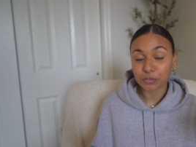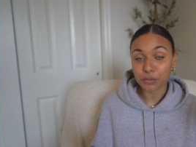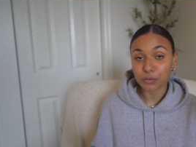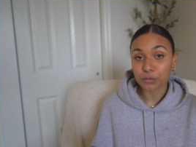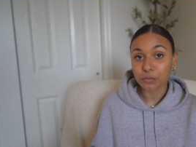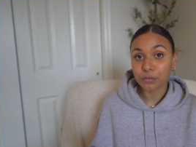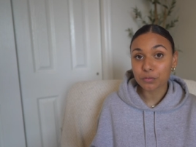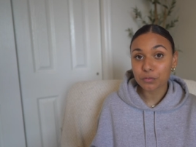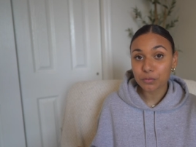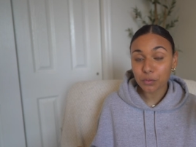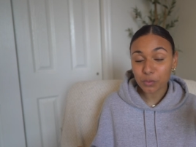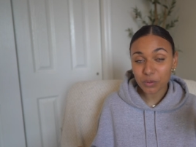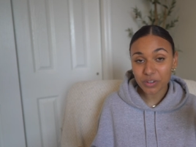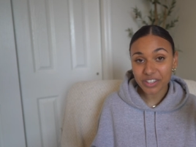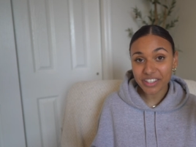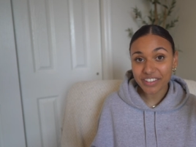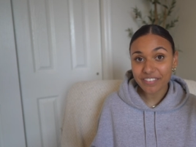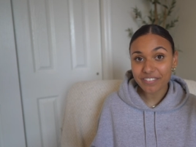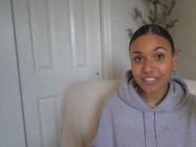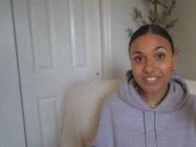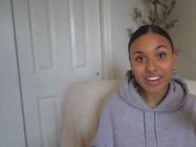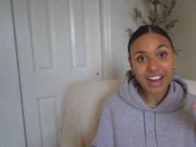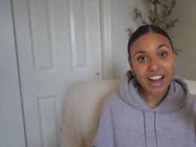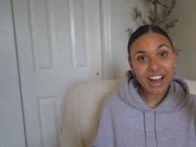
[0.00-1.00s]
for
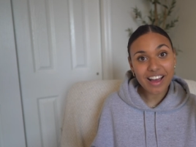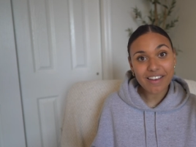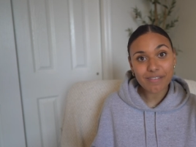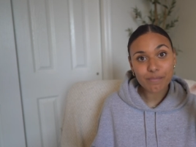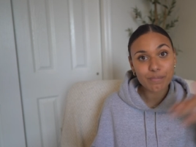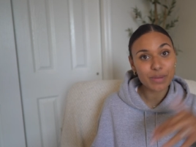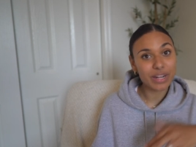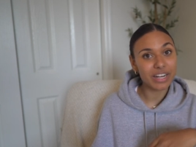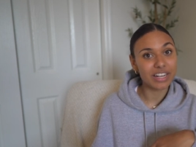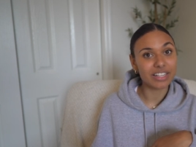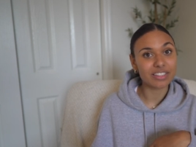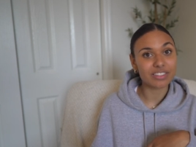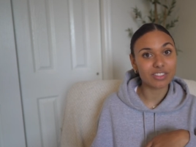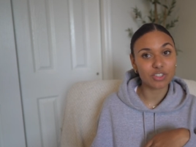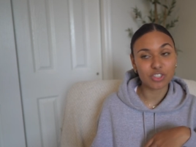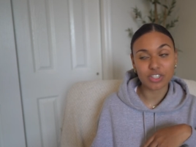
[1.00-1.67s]
45 minutes,